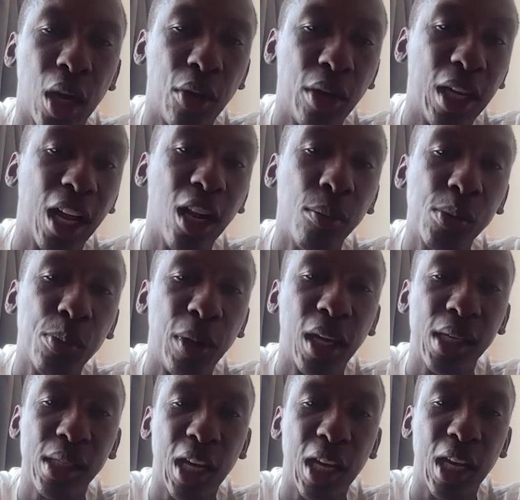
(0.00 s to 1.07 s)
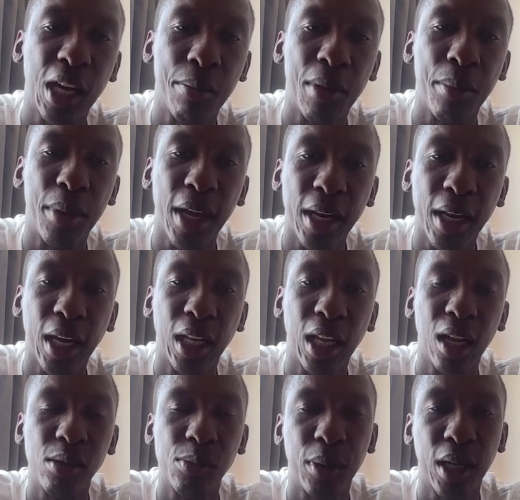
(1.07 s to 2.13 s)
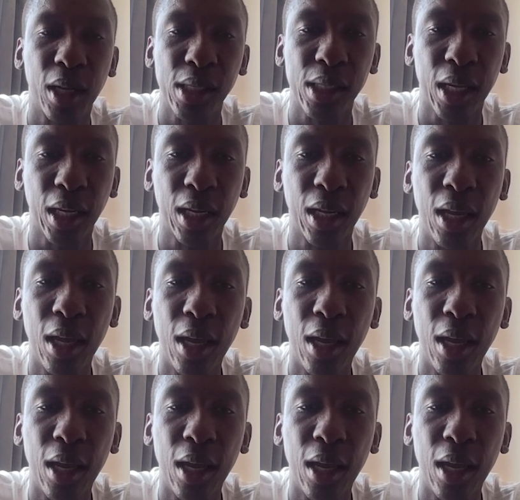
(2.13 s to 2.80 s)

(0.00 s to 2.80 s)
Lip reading: it helps players like Mabena, it helps players like